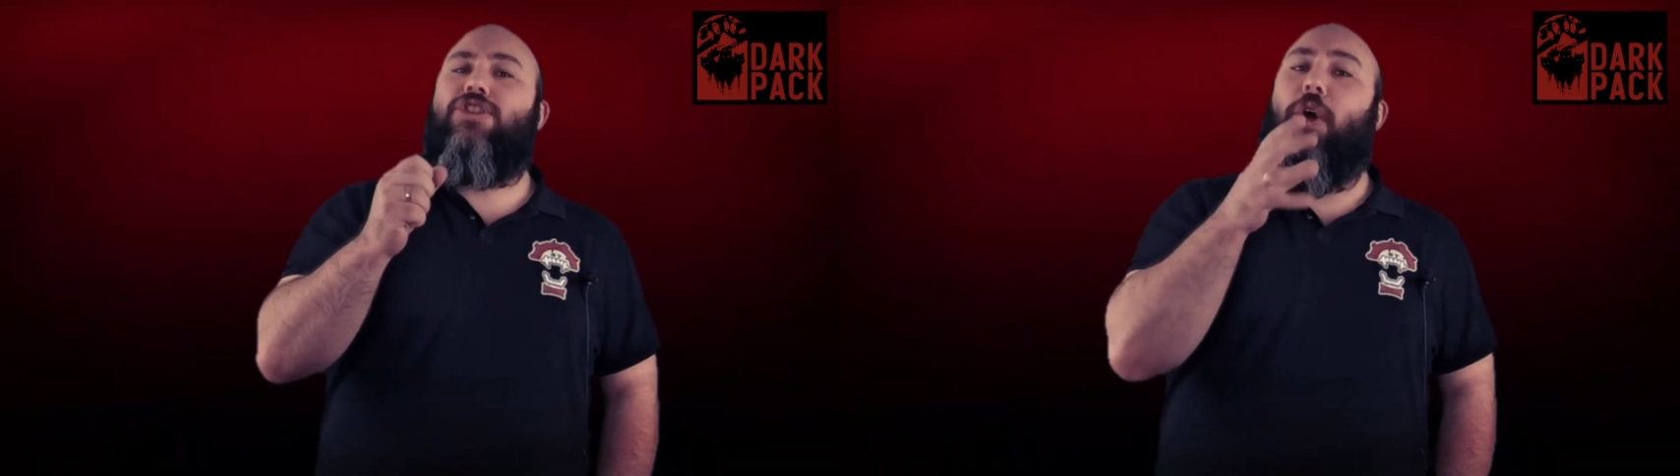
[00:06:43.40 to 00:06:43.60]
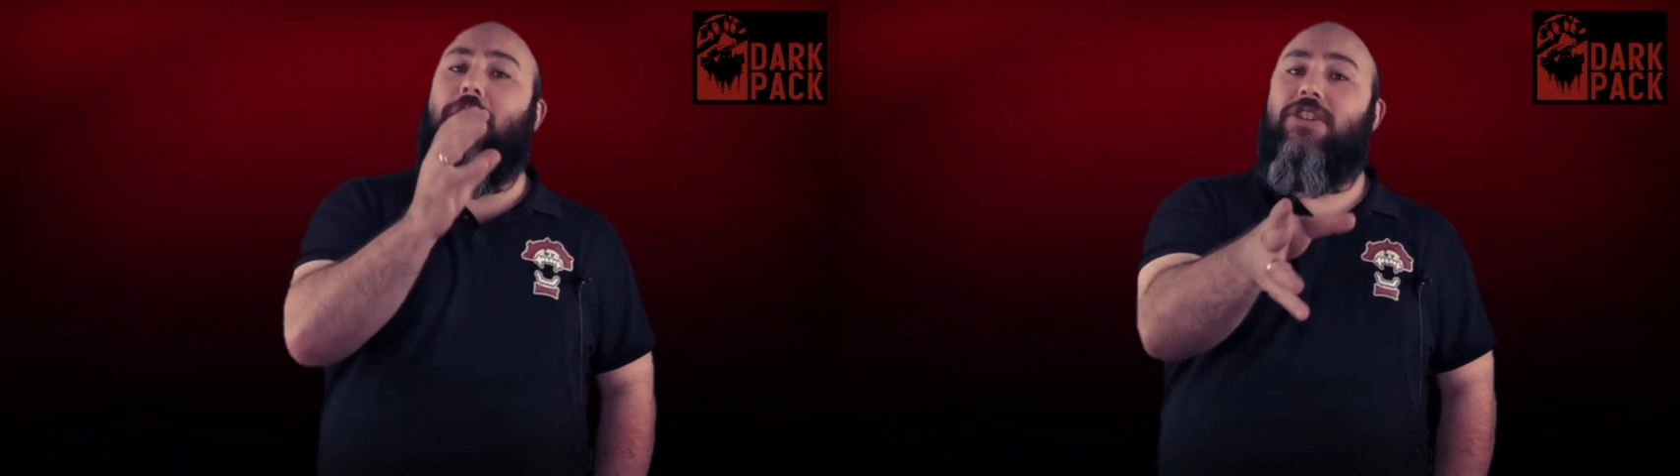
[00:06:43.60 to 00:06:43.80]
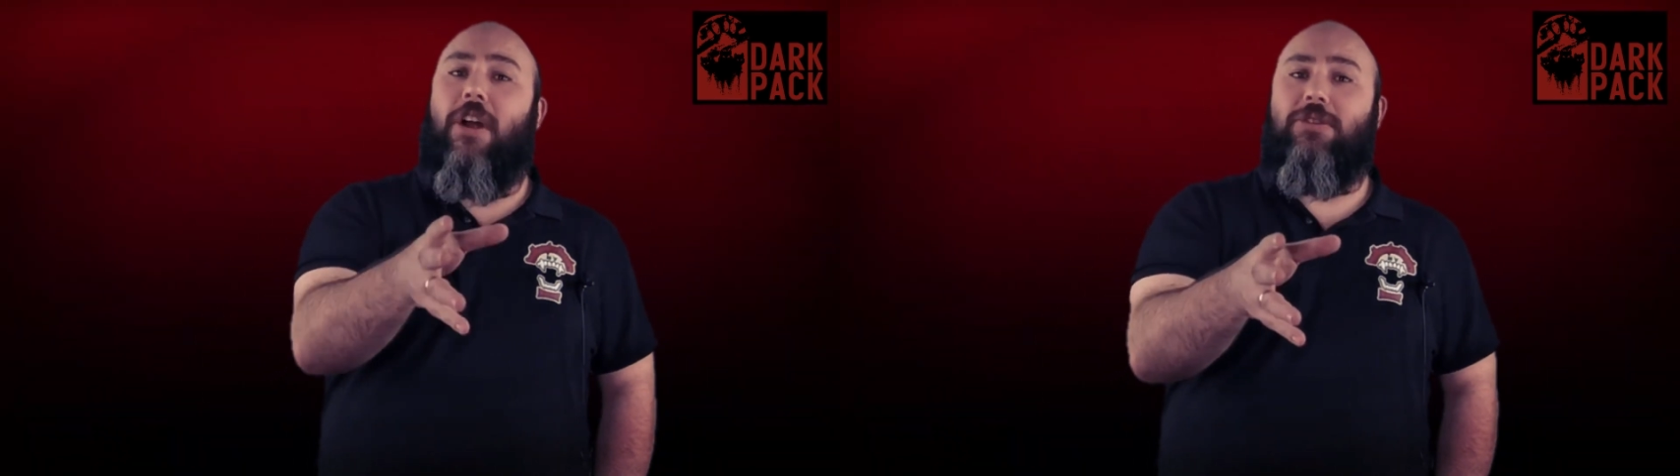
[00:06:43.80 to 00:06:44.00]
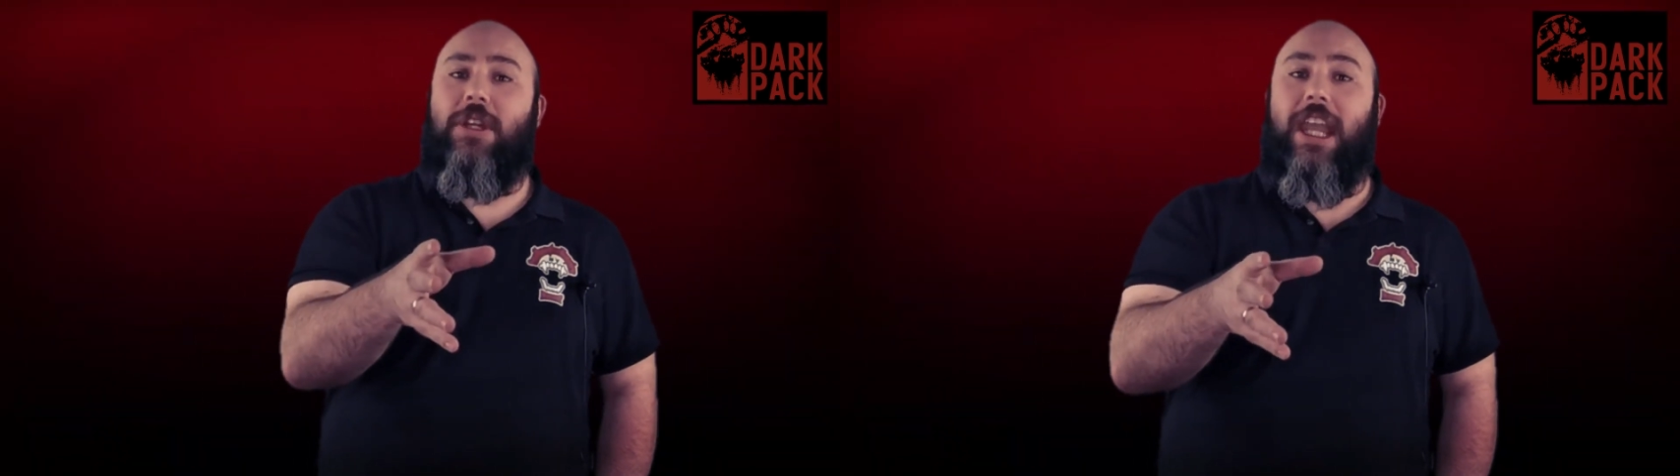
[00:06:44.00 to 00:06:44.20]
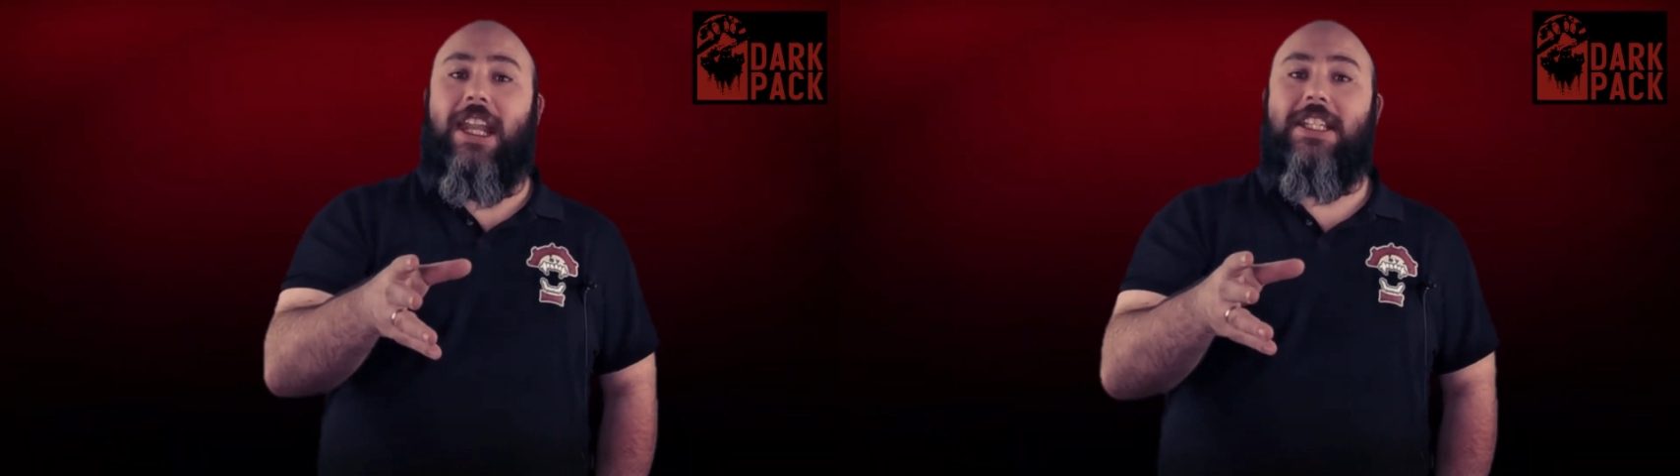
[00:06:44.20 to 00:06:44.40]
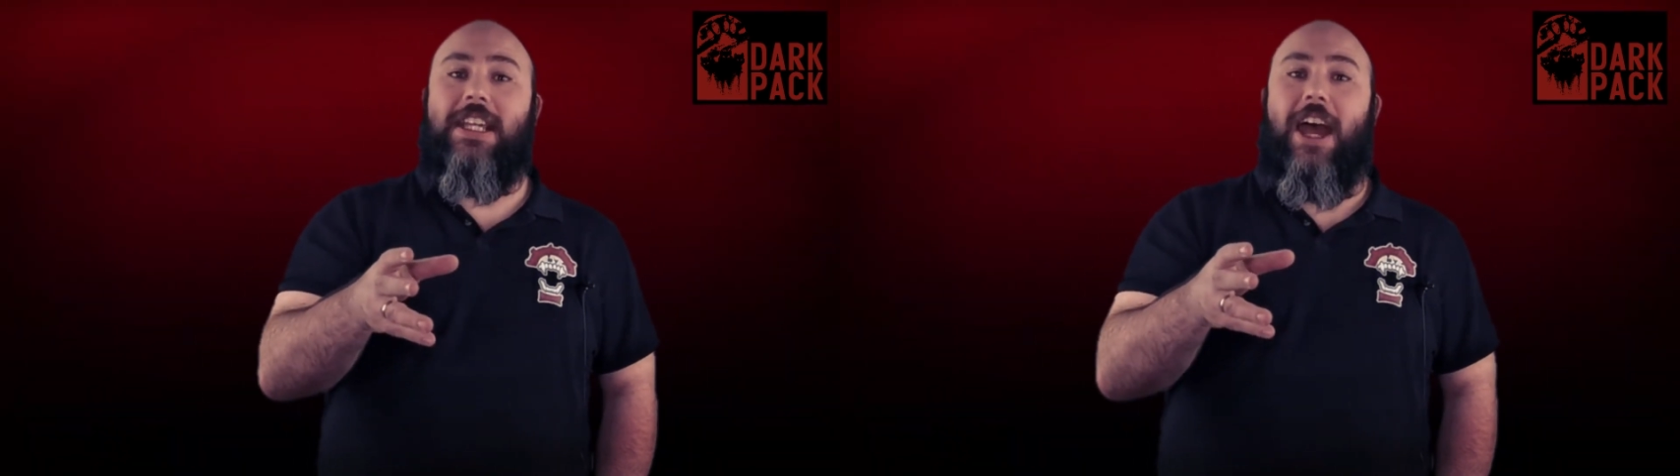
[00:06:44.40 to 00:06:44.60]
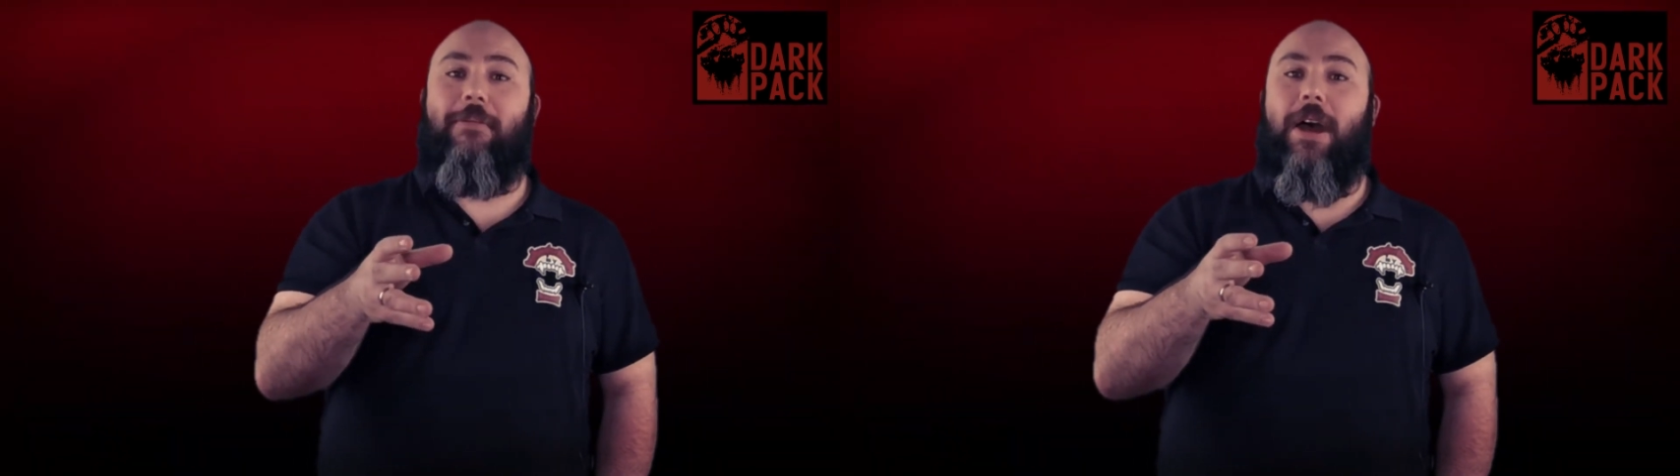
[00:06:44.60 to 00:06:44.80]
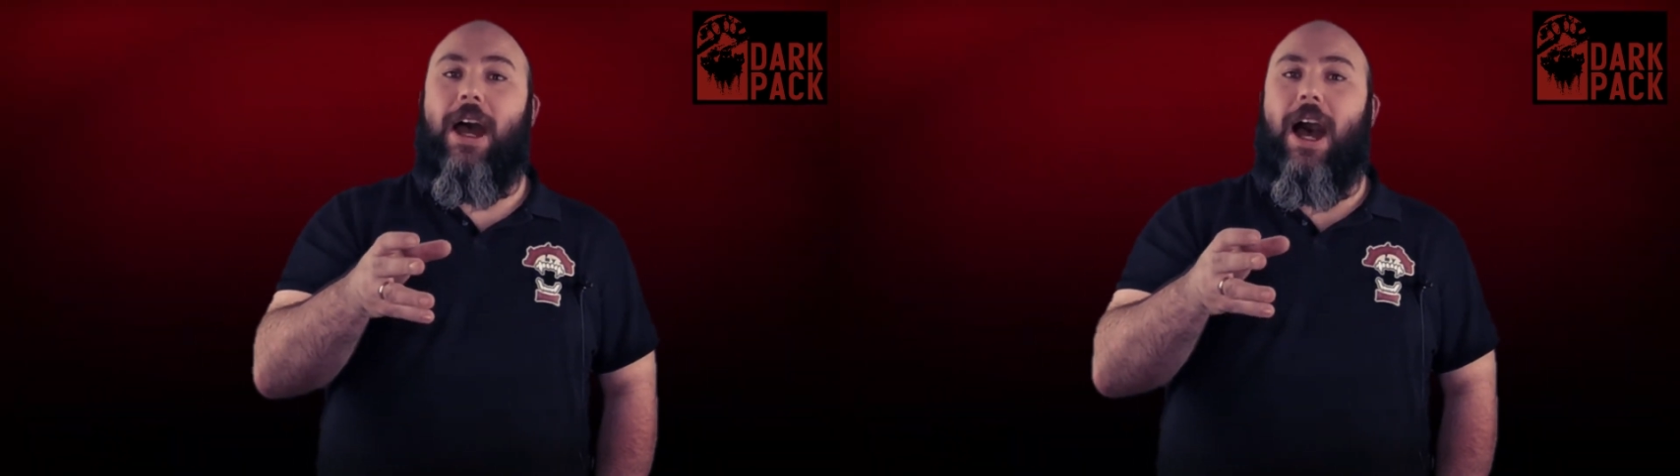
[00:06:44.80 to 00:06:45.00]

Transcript: Sorry to interrupt you again, Sam.